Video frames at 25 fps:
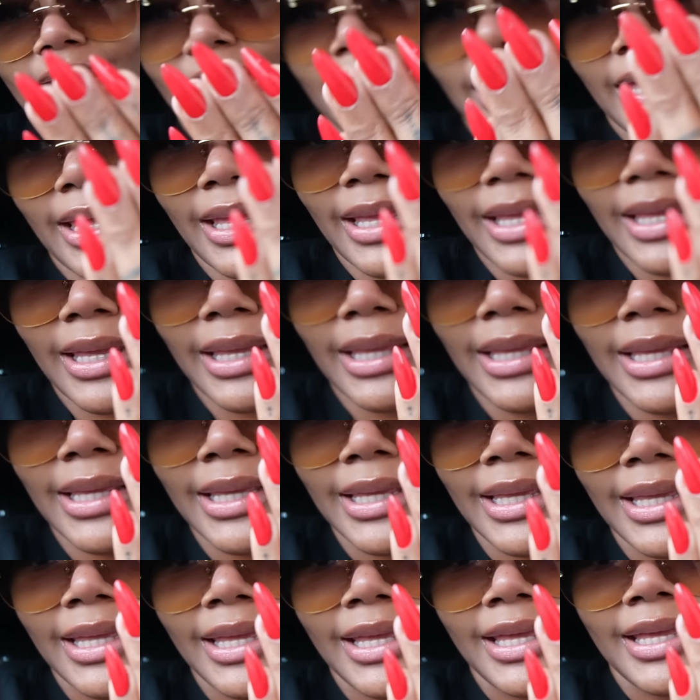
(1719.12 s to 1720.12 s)
a...
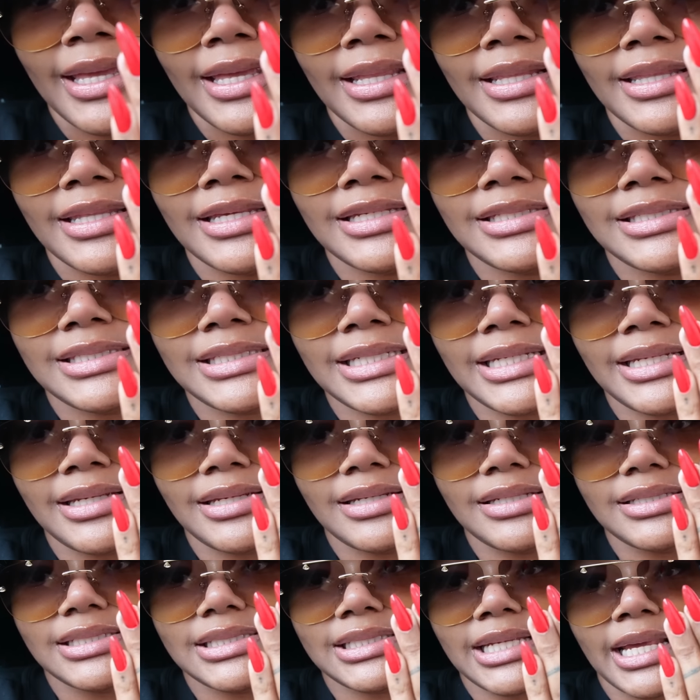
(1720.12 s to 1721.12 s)
This
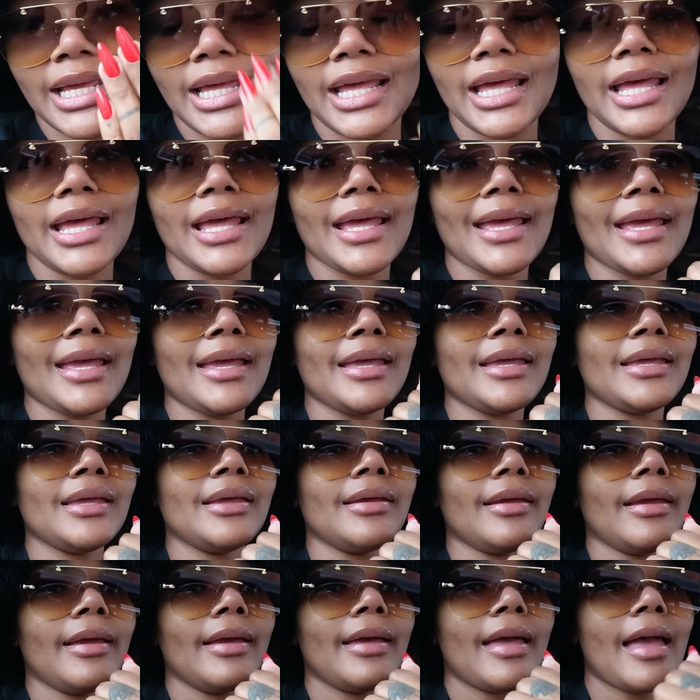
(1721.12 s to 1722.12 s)
is
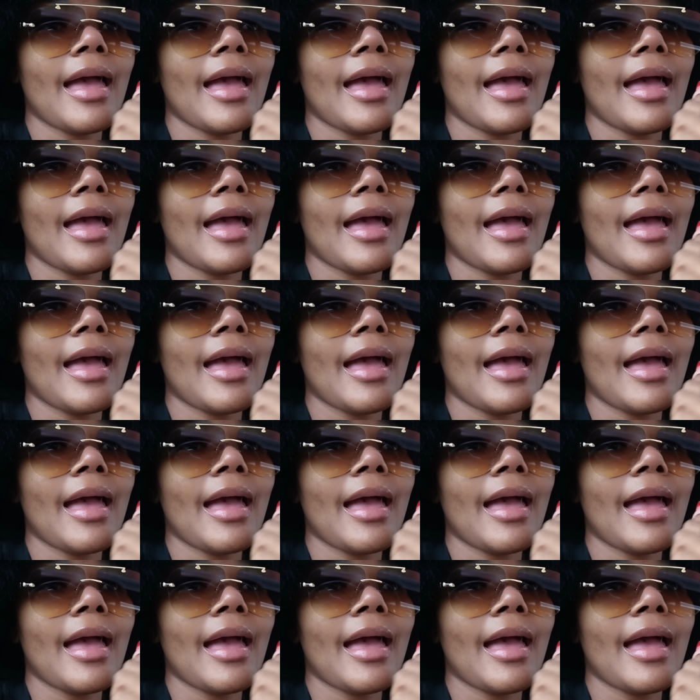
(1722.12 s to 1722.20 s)
a...